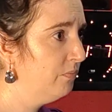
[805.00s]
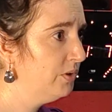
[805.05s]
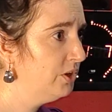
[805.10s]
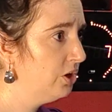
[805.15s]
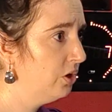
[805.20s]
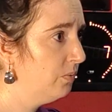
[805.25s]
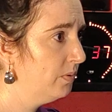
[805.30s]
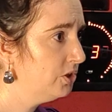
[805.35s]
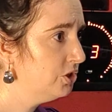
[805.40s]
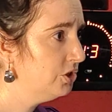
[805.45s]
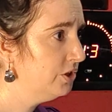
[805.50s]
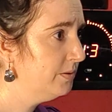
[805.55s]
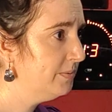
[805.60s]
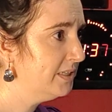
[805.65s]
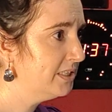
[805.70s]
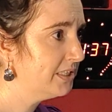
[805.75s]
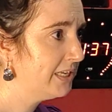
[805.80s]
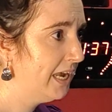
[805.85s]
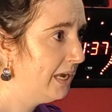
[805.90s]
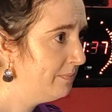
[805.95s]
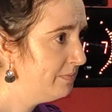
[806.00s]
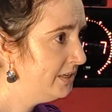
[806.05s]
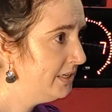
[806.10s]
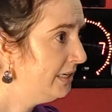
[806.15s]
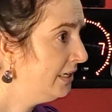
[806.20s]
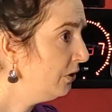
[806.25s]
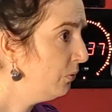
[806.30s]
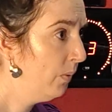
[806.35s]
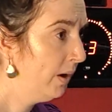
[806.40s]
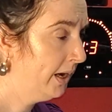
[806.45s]
we don't want you to be scammed
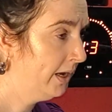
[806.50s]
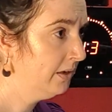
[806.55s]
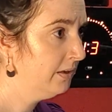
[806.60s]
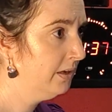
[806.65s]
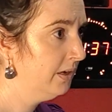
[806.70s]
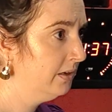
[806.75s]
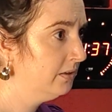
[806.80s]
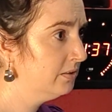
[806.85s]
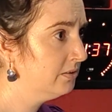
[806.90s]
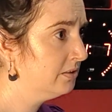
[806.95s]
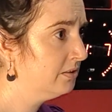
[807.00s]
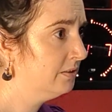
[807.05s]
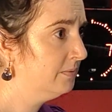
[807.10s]
in any way. Yes.